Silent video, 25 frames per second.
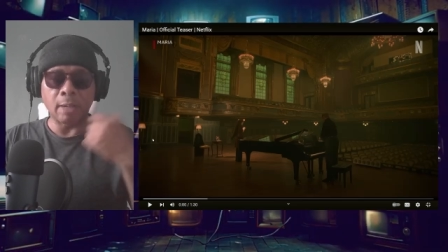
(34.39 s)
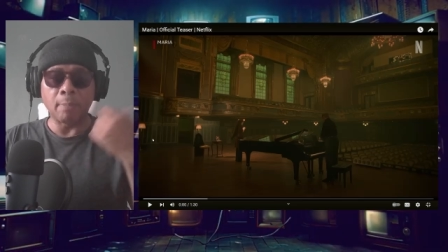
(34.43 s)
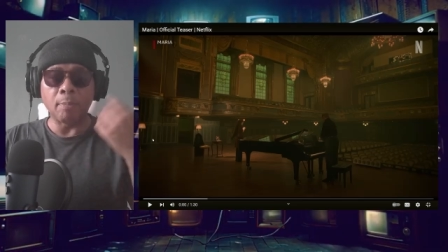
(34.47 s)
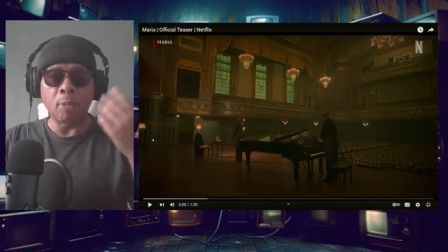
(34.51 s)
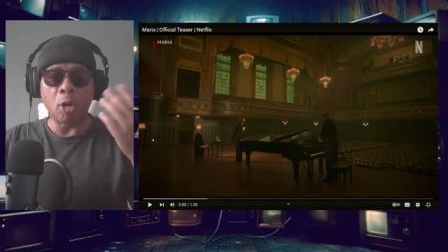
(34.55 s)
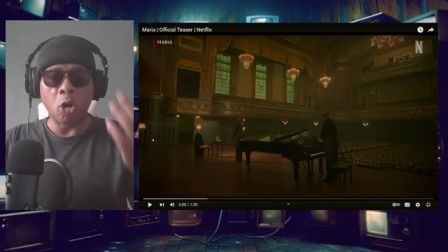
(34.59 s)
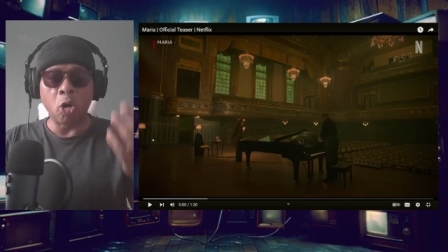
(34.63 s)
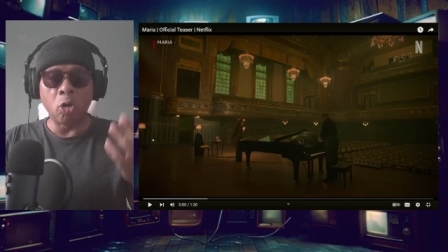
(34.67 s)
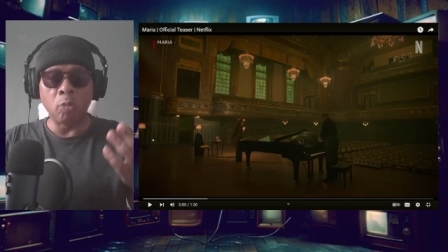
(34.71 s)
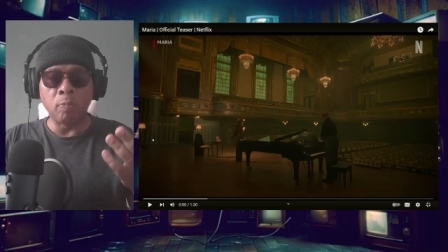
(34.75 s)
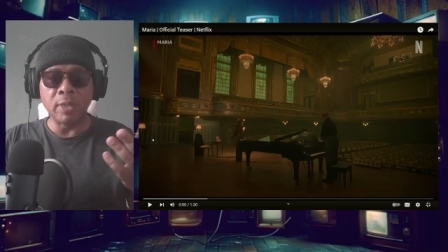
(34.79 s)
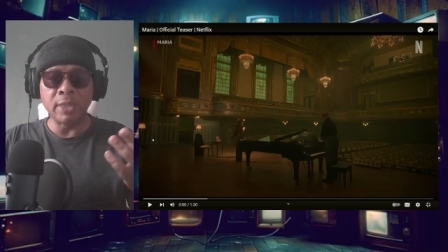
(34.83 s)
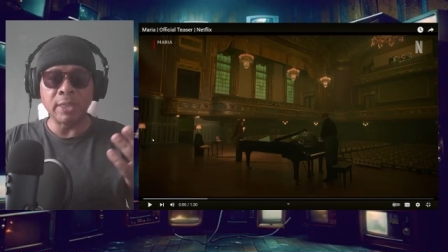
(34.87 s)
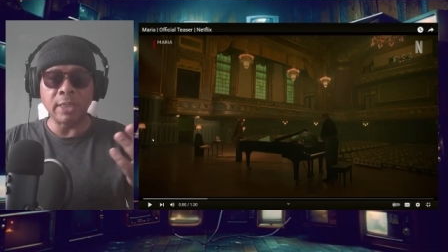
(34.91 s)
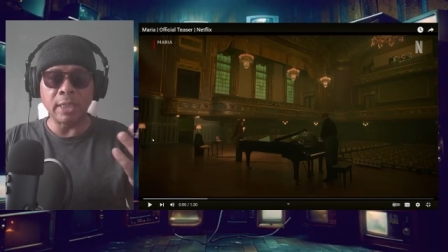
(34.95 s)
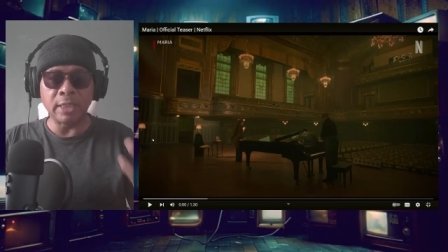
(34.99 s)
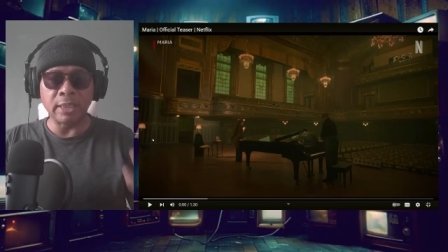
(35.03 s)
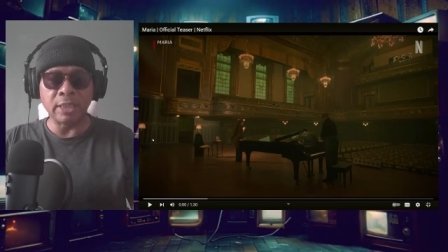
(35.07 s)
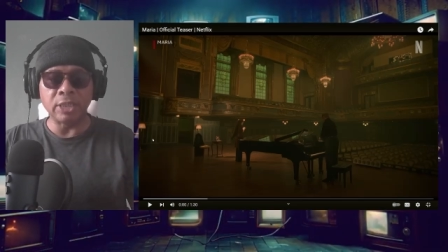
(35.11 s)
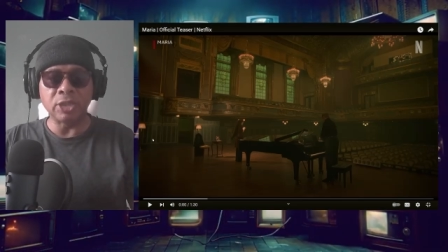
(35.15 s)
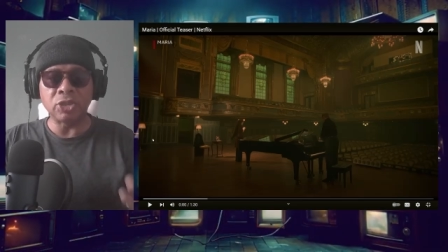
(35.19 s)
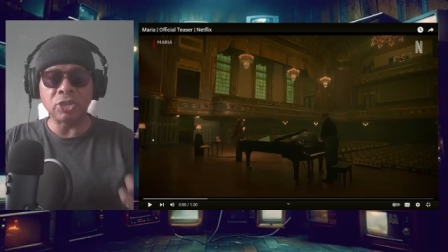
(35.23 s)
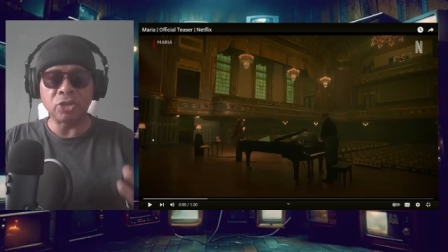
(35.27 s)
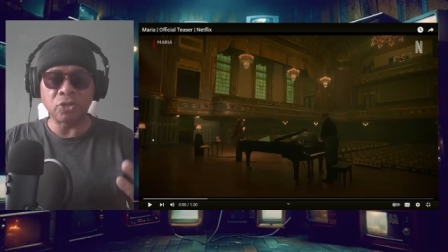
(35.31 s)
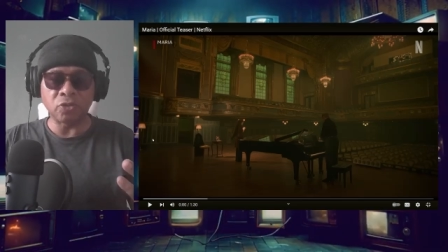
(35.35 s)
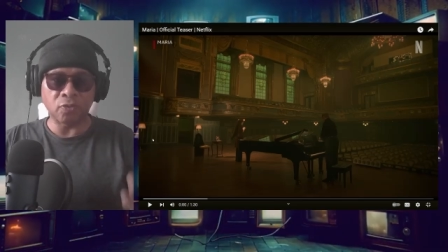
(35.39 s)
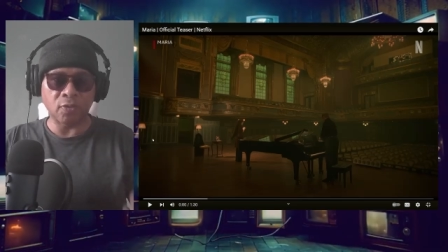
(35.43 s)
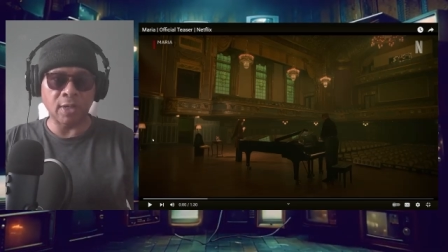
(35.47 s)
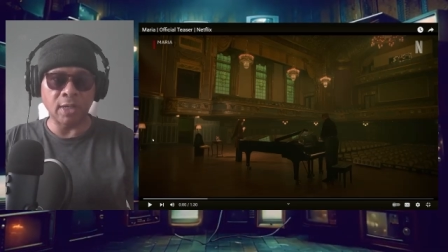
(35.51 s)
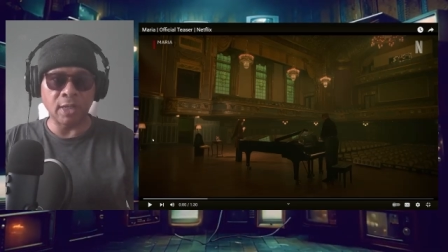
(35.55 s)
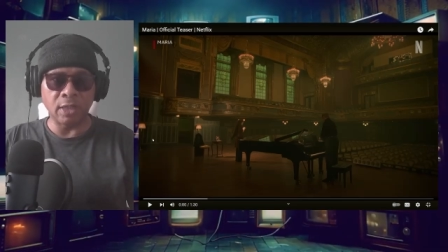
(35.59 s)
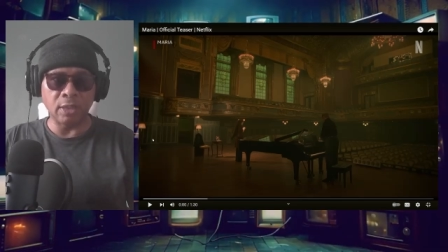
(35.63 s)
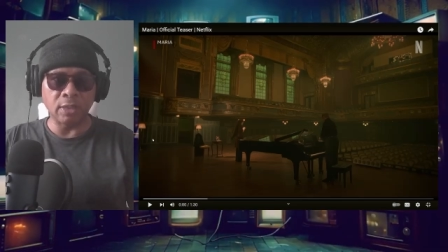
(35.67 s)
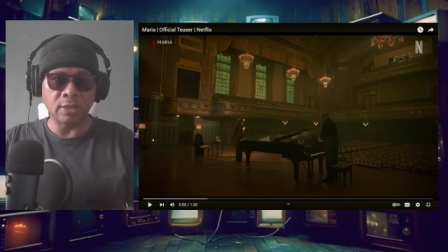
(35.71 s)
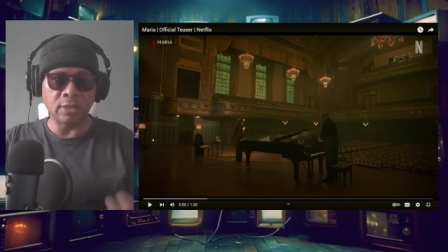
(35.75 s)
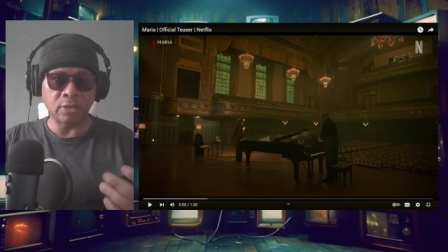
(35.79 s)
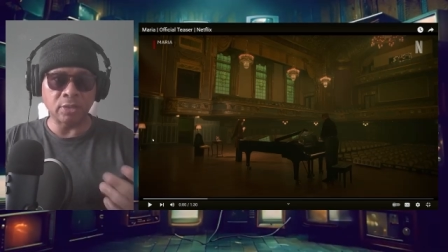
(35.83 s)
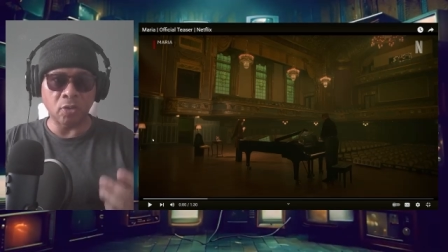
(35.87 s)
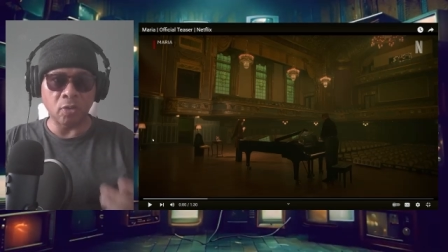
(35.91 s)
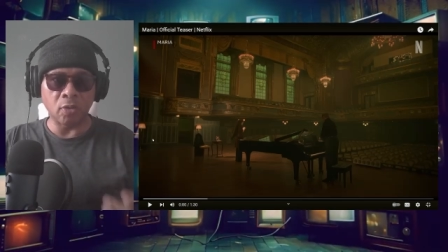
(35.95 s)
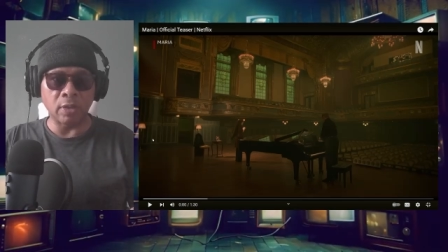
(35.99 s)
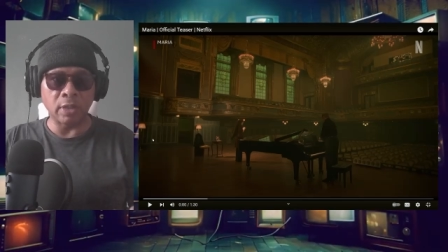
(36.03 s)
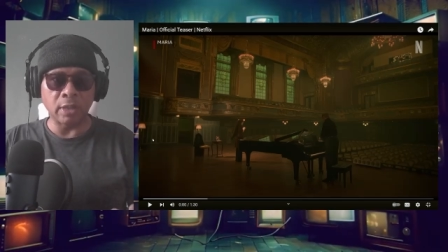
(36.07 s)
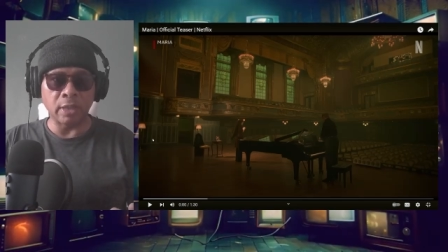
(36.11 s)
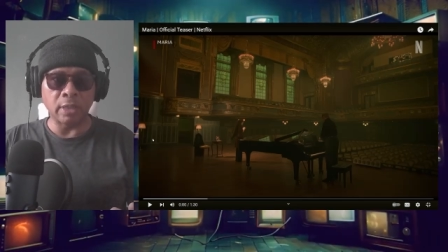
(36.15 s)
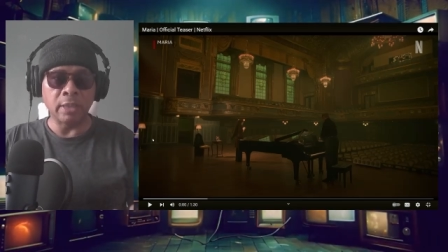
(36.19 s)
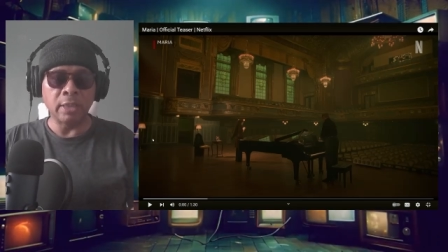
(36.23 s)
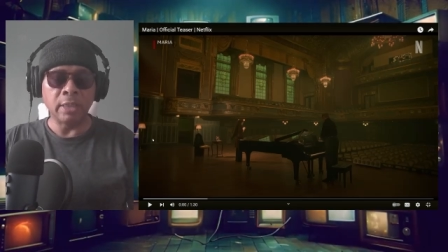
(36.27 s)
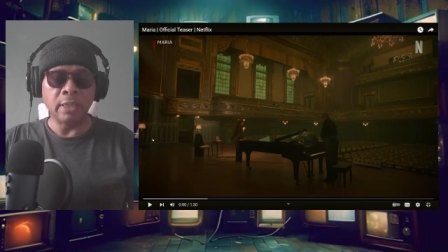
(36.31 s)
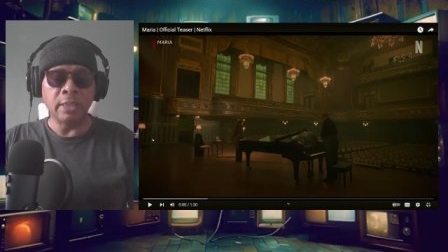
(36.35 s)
I'm hoping that this trailer is going to